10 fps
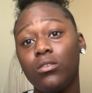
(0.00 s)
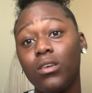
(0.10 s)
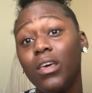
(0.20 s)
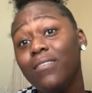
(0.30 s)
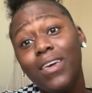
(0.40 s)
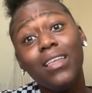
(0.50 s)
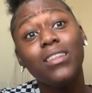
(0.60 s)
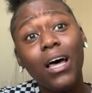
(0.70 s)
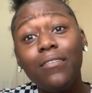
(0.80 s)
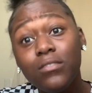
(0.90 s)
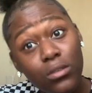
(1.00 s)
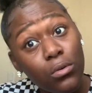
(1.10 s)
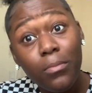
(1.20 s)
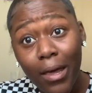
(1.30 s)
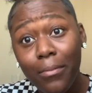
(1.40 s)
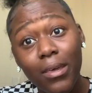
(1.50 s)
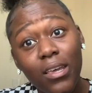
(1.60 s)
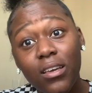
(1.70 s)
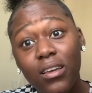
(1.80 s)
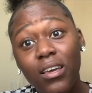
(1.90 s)
If he loves you, baby,
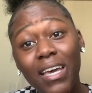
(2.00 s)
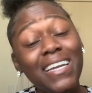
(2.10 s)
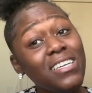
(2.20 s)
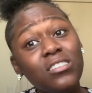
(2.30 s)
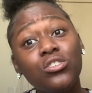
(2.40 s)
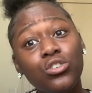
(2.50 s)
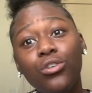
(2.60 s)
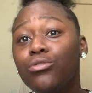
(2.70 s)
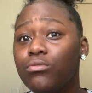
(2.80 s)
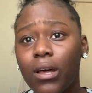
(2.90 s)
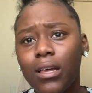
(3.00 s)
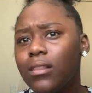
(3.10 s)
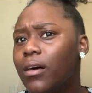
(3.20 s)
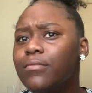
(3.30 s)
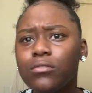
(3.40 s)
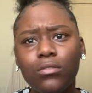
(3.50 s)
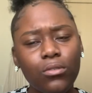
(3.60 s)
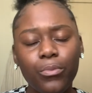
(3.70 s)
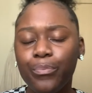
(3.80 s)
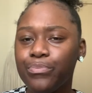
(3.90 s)
he needs to show you that he loves you.
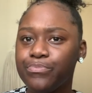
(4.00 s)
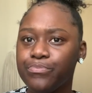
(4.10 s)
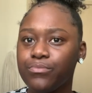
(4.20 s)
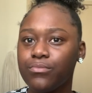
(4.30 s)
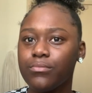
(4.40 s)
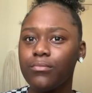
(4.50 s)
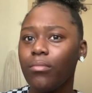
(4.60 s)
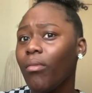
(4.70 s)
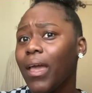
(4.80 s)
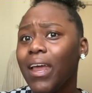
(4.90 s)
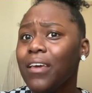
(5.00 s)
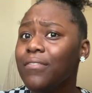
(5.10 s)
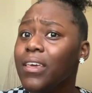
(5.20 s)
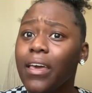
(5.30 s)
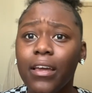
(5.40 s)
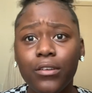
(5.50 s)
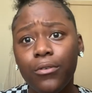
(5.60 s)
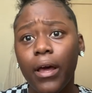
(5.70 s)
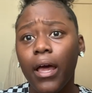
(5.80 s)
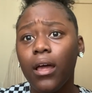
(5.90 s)
And if he can't do
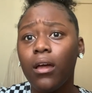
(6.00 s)
that,